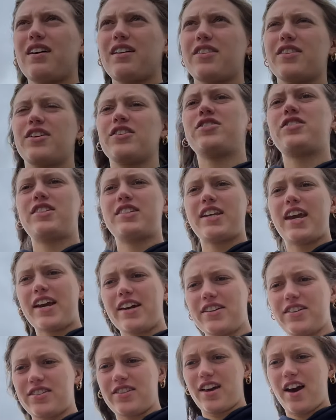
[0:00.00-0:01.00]
There's
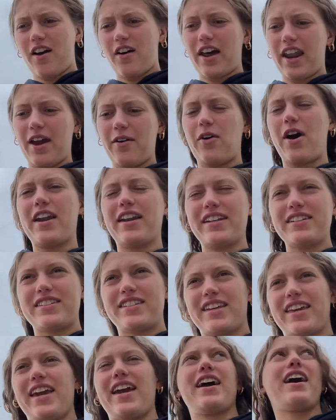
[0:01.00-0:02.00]
stairs though, and I wanted to
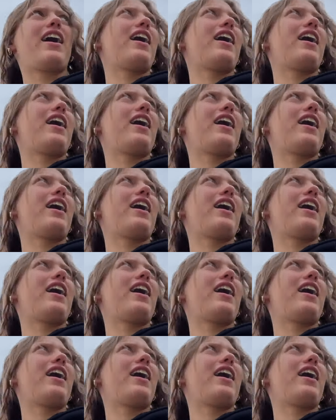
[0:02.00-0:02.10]
get